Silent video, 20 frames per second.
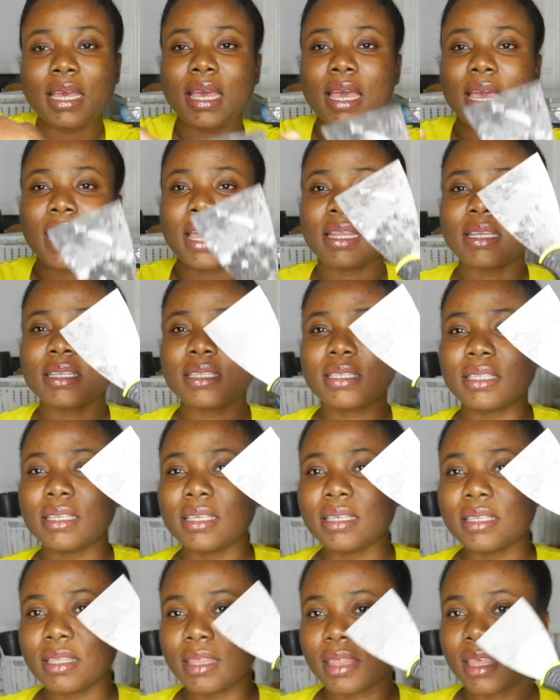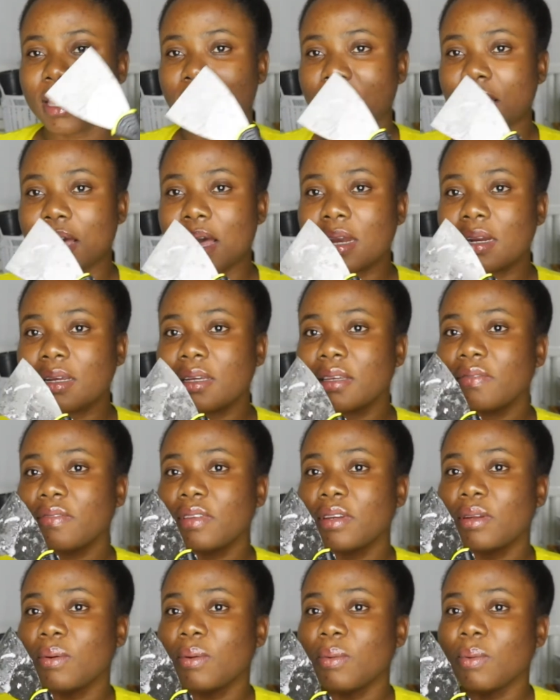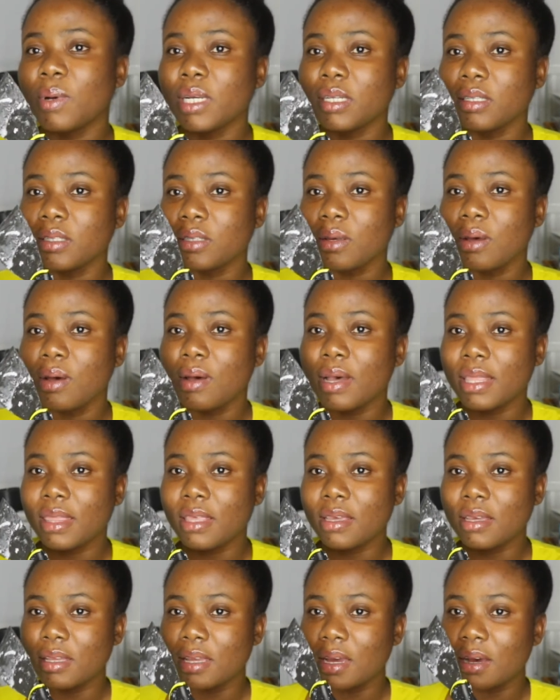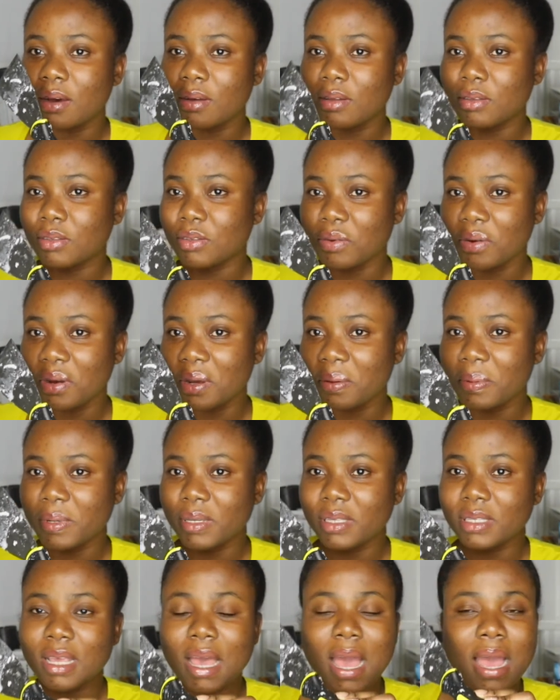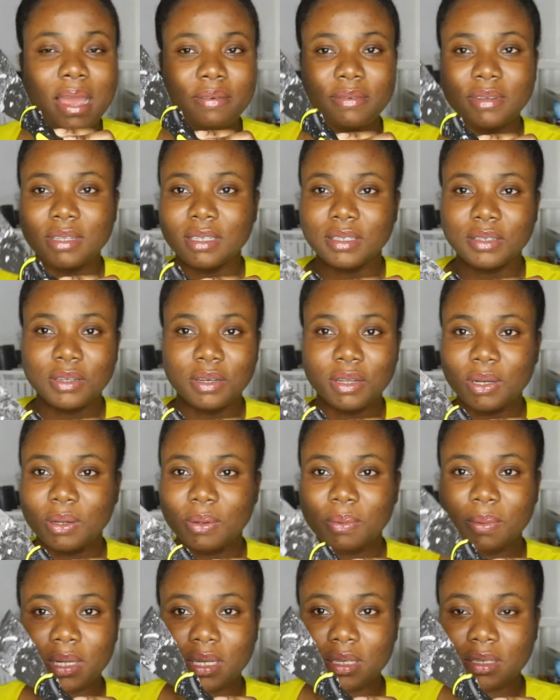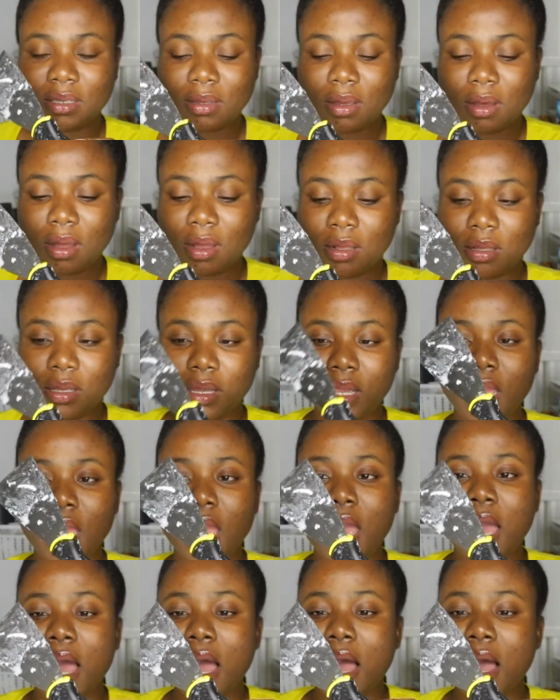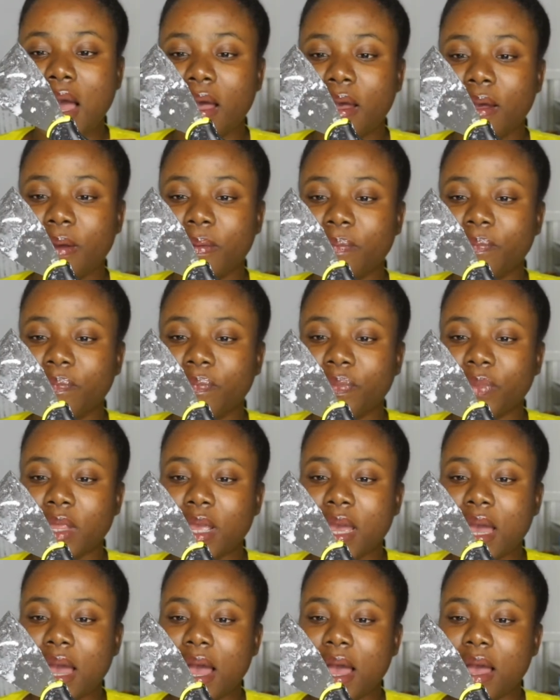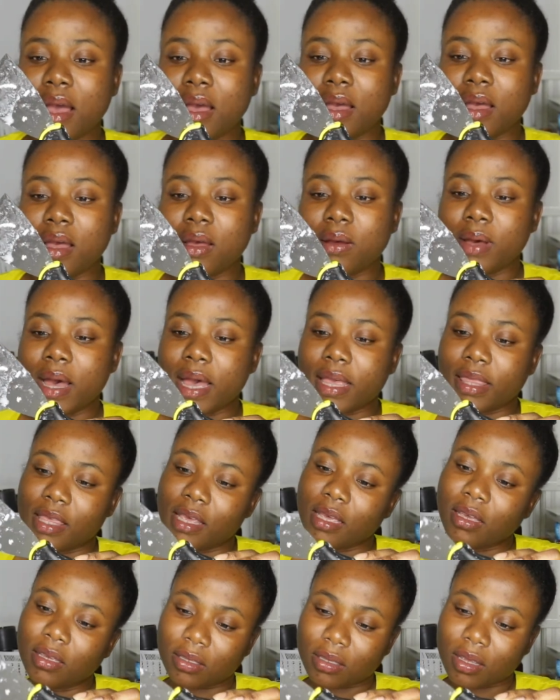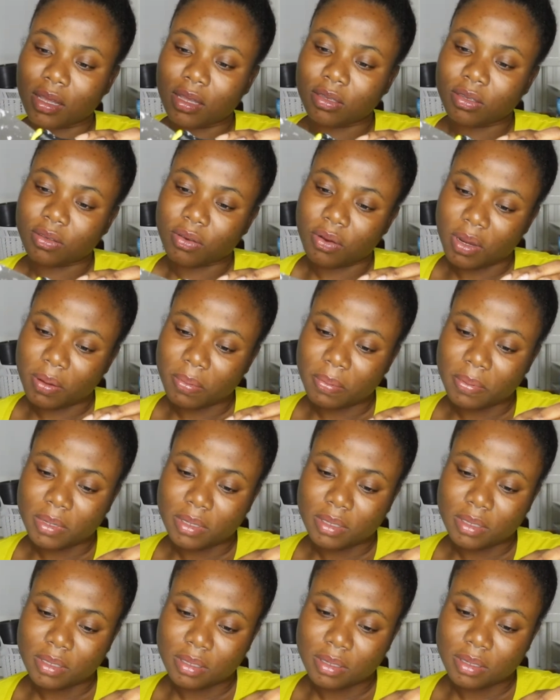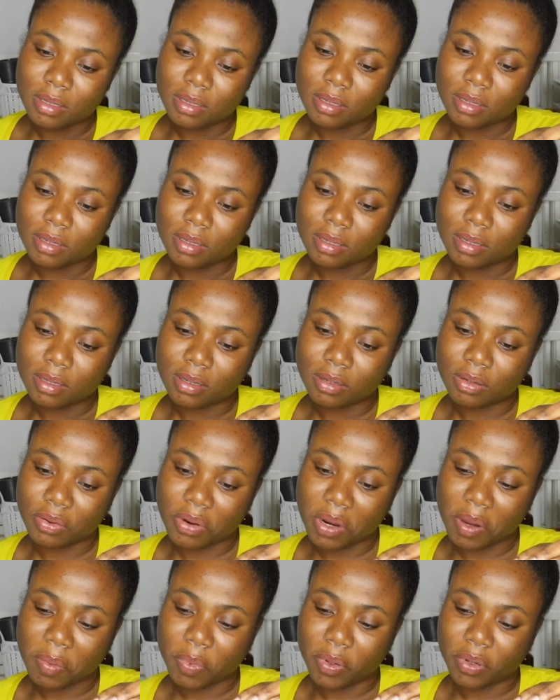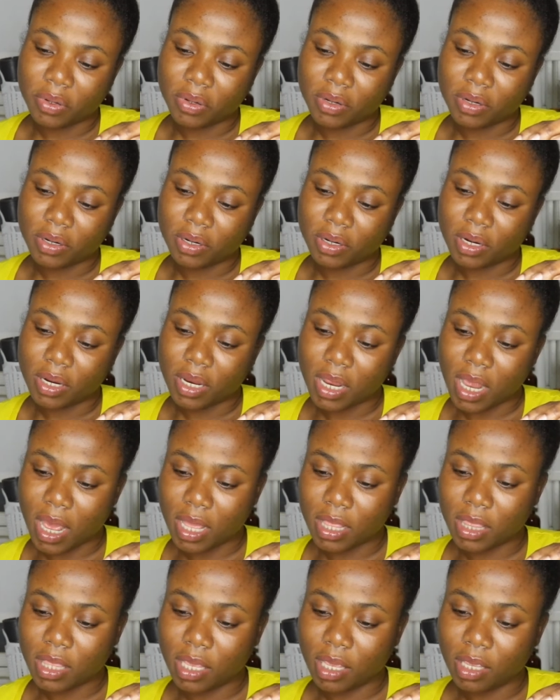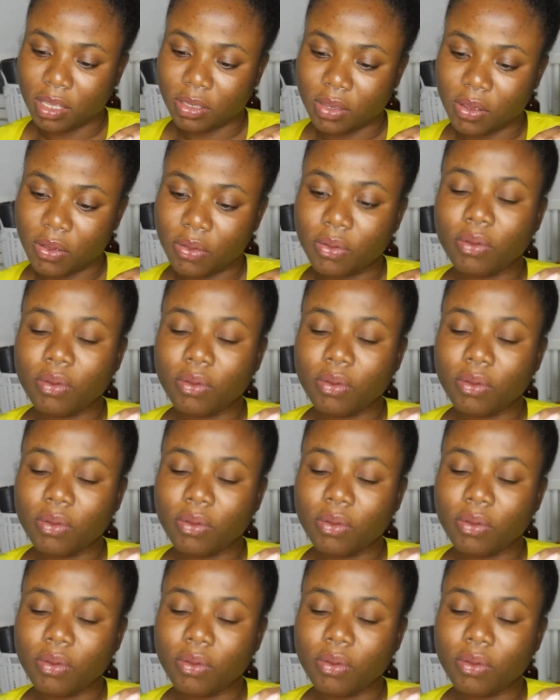and it's this thing. I don't even know what it's called. I think they are called scrapers. I really don't know what it's called. Oh, I think it's called scraper. Yeah, I think so.